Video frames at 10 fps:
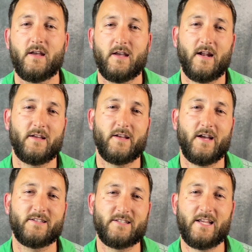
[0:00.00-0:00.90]
And
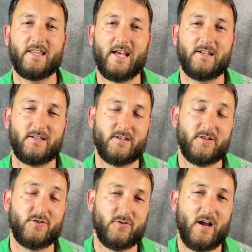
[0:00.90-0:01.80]
I say that to
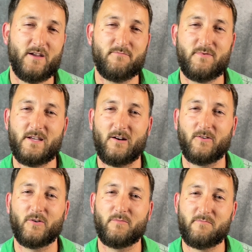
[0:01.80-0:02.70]
just try and be a
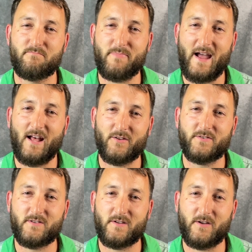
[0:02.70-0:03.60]
little bit
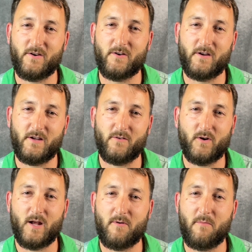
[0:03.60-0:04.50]
balanced here in
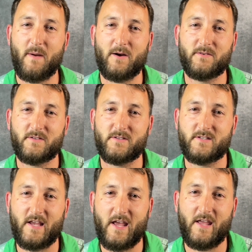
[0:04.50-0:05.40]
what I'm about to
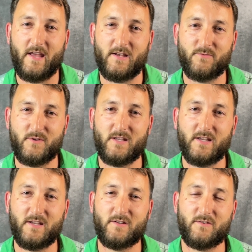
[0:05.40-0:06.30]
say as we
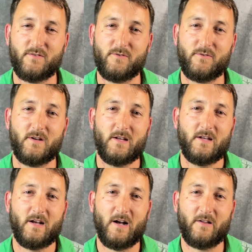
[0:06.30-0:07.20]
get into
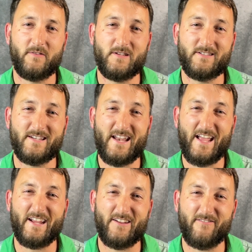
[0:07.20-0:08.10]
these
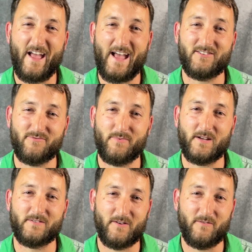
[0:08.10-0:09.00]
negative
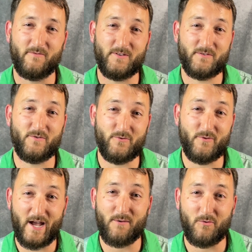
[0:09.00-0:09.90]
aspects of this
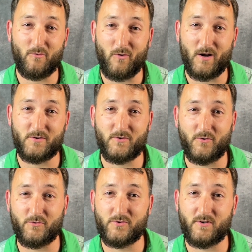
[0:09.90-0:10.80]
new Apple Watch
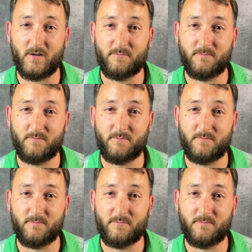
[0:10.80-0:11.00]
Ultra.